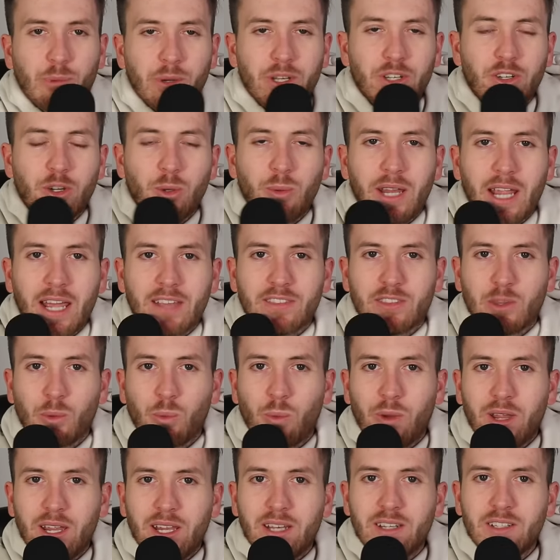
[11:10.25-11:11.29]
We knew we had the
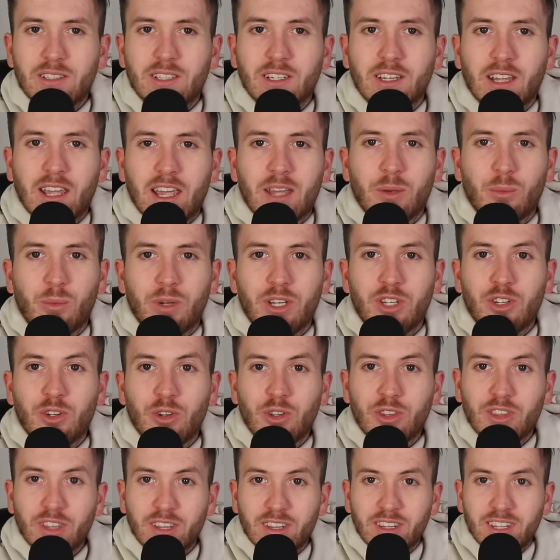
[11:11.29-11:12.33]
wind and we knew
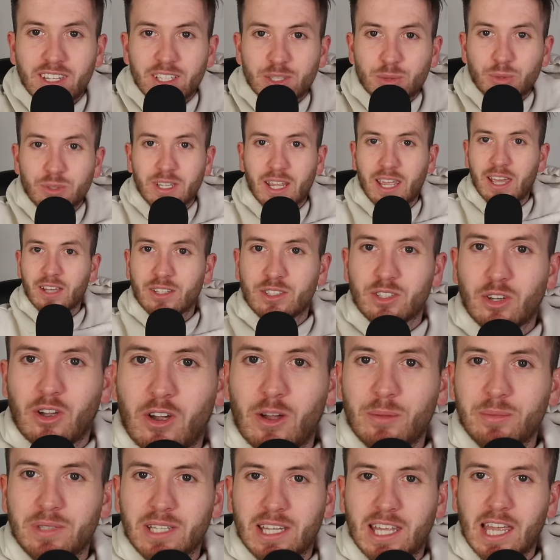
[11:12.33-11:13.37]
that this was our
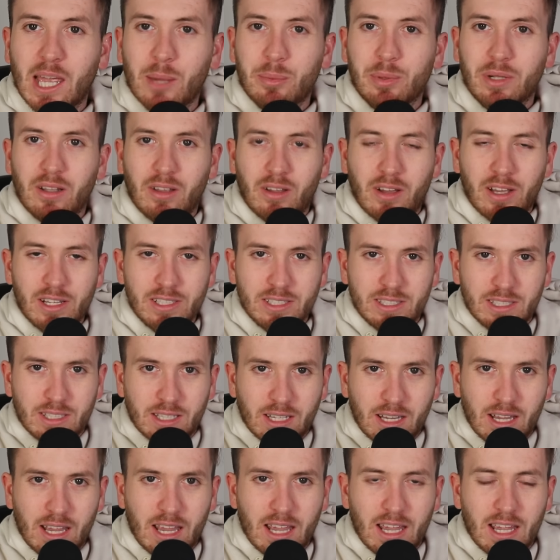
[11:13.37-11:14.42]
time to capitalise
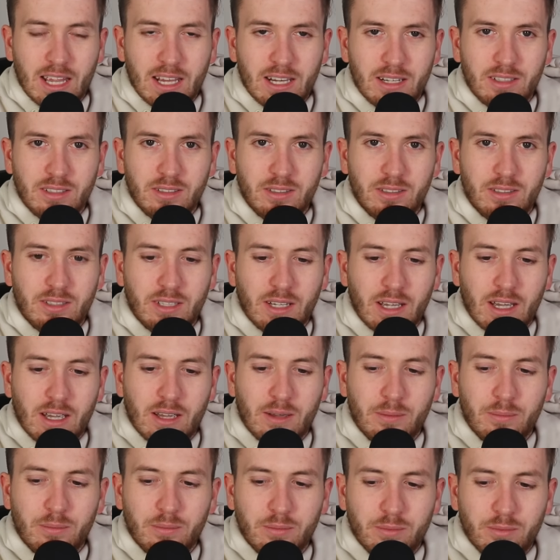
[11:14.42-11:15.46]
and
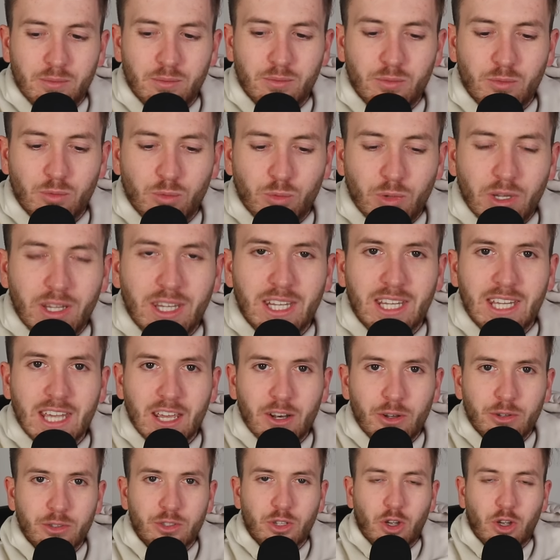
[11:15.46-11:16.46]
really get on